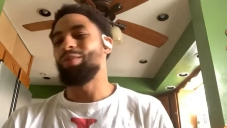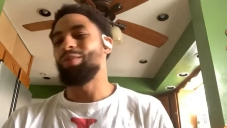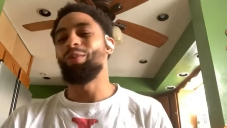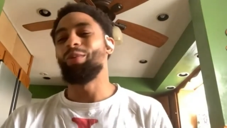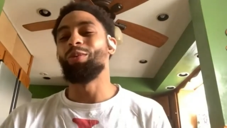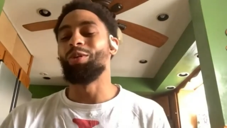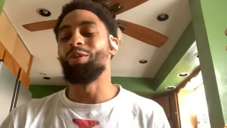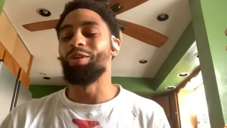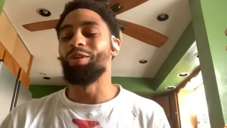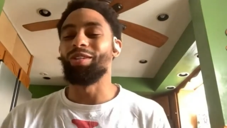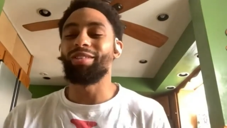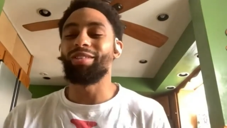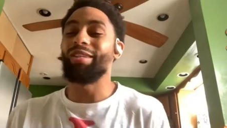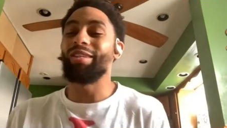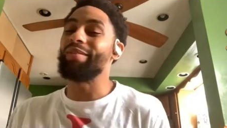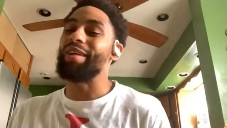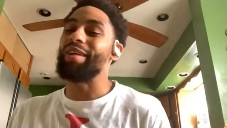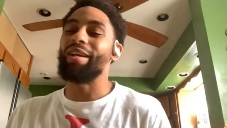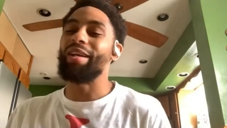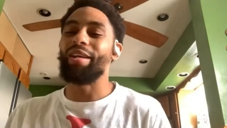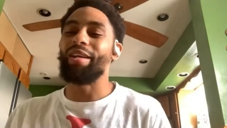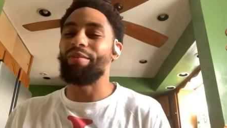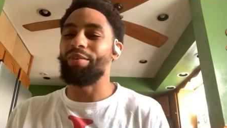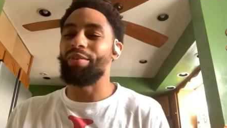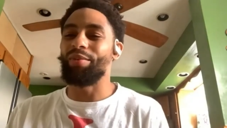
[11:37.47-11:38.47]
We were doing stuff
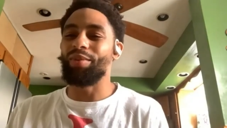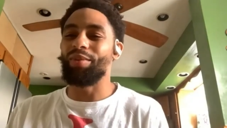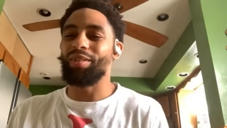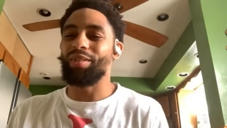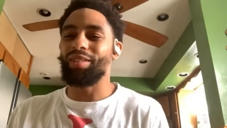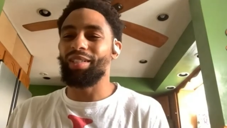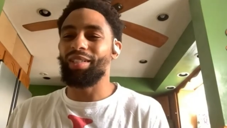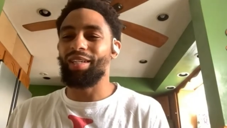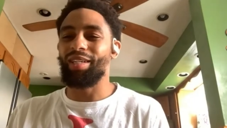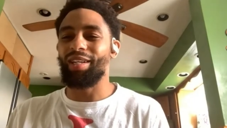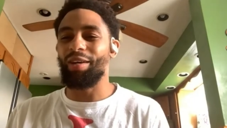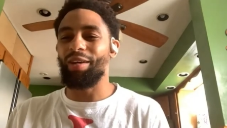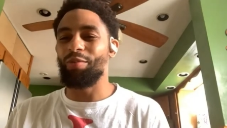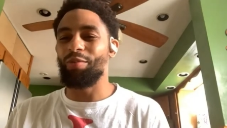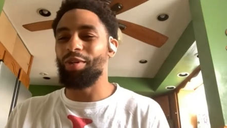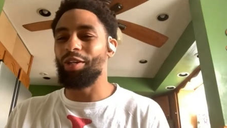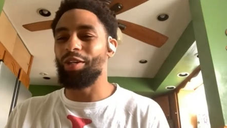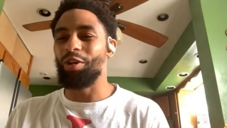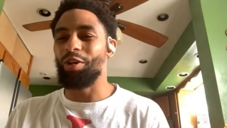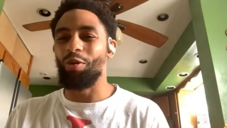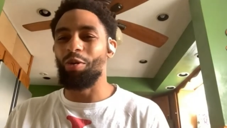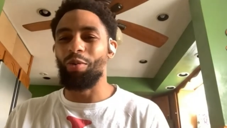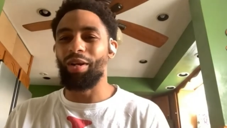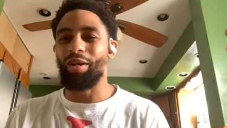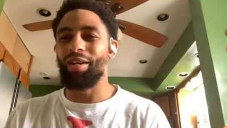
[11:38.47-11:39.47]
that I never even seen. Like
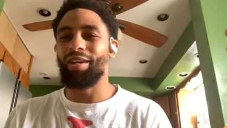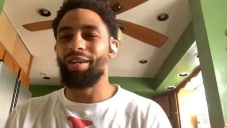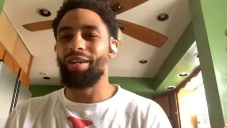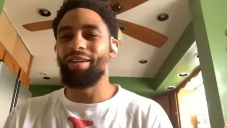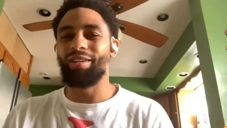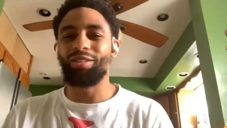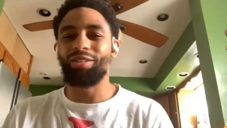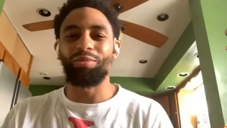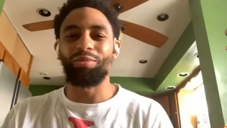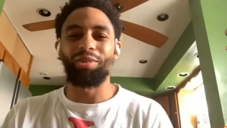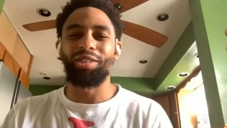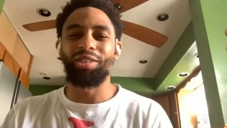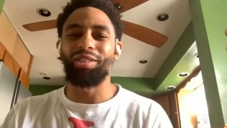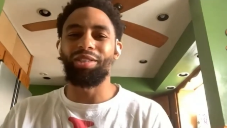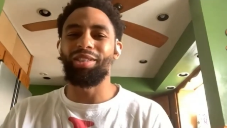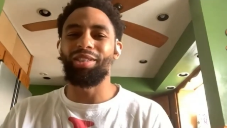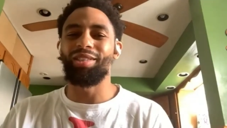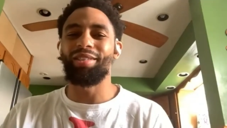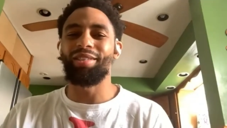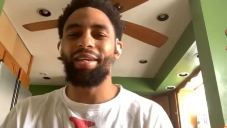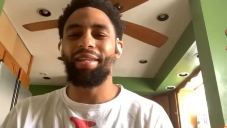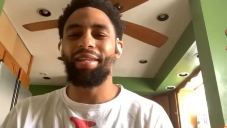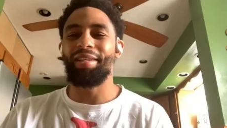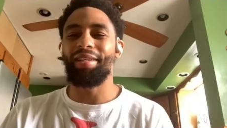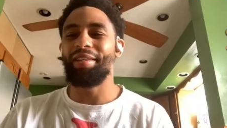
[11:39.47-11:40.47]
we'd go in there, it's
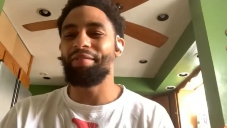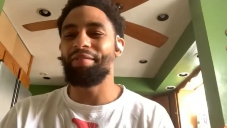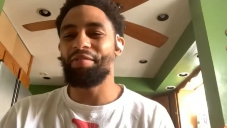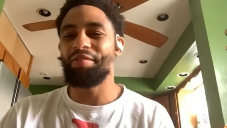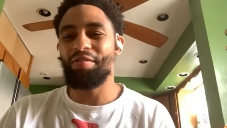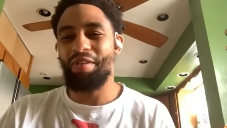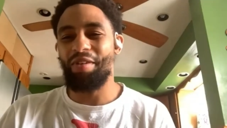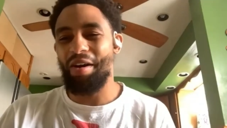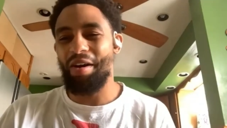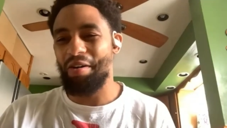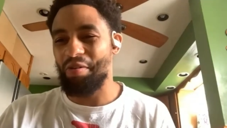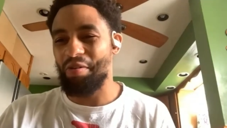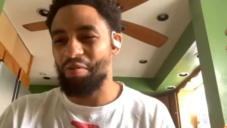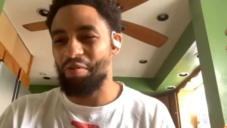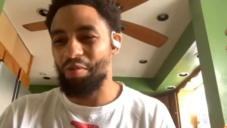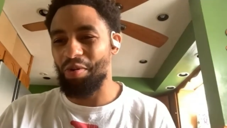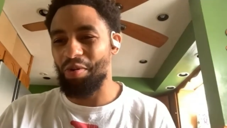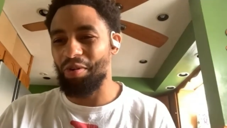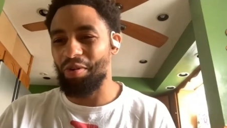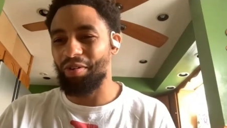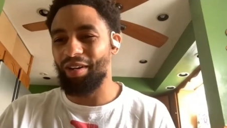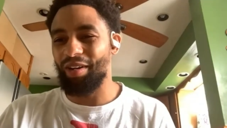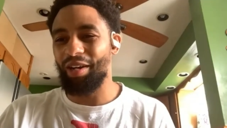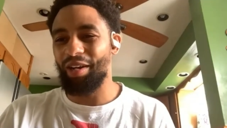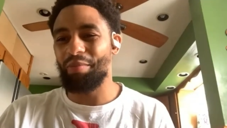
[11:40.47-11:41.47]
machines I didn't even know how to
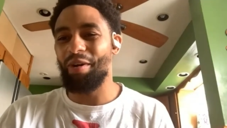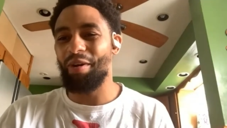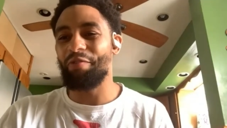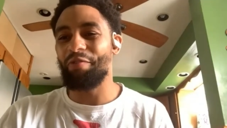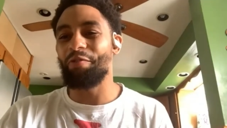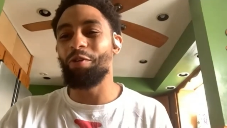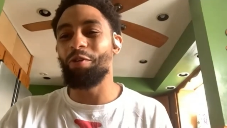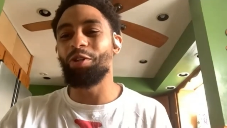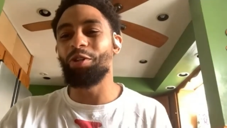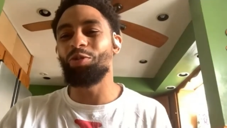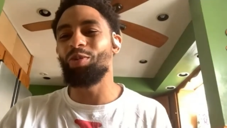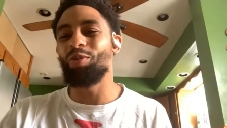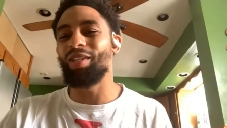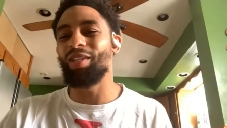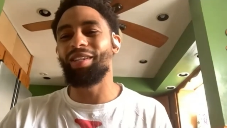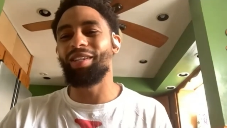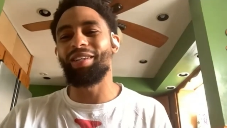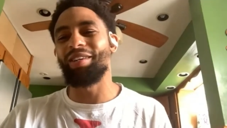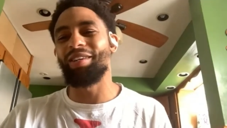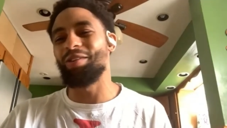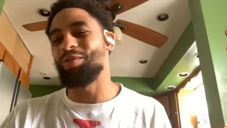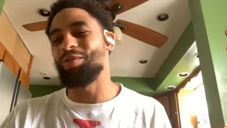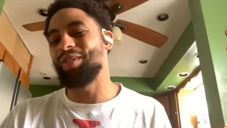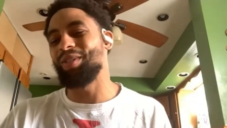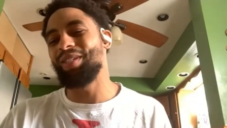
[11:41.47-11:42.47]
work. Like my first week
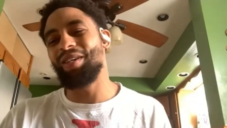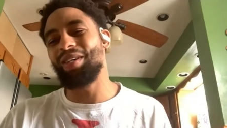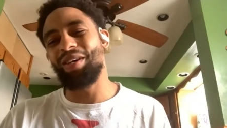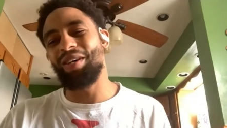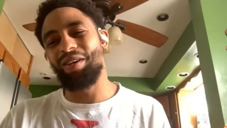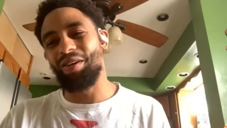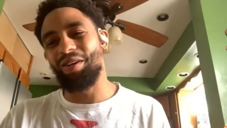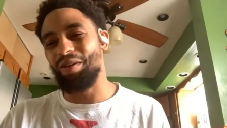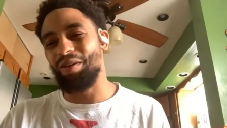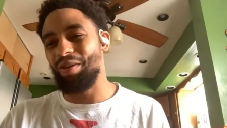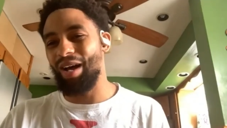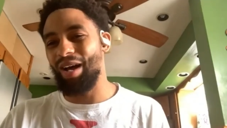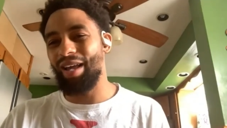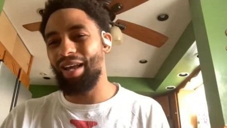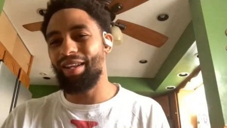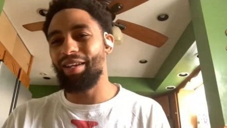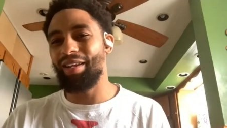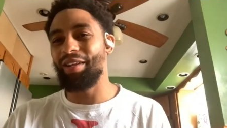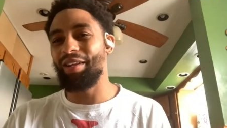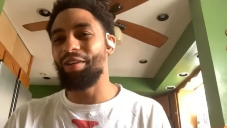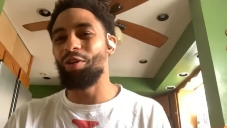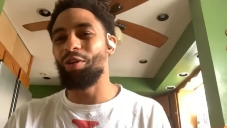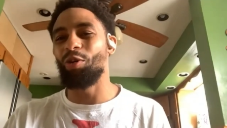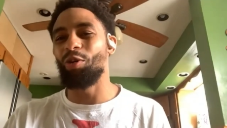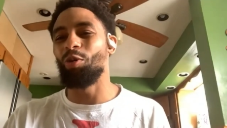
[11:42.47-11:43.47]
in there was hell. I
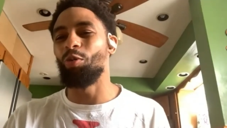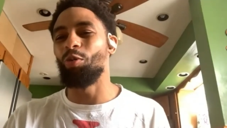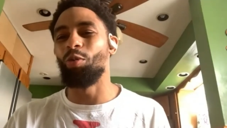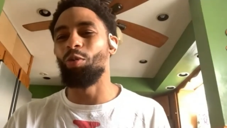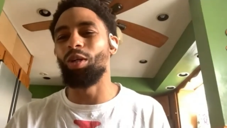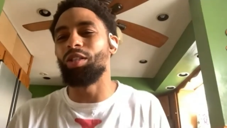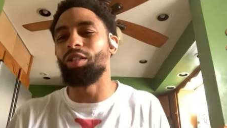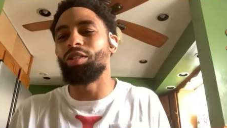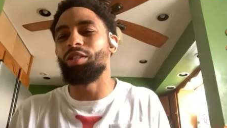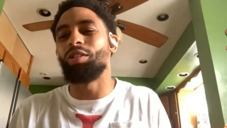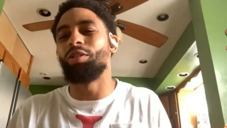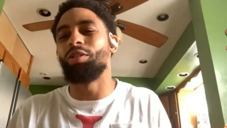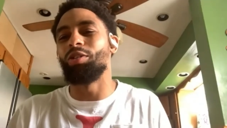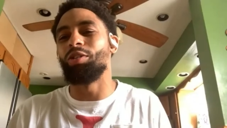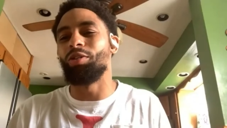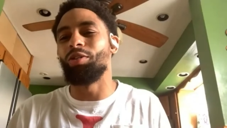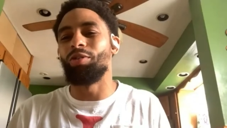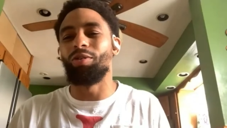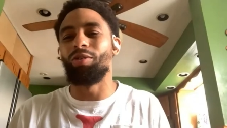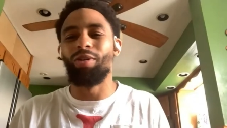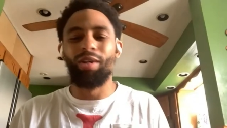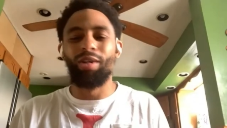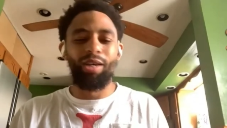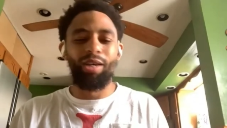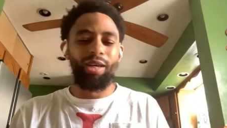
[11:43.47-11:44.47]
didn't know what to
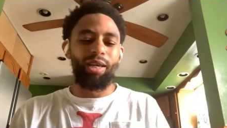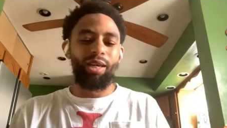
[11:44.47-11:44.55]
do.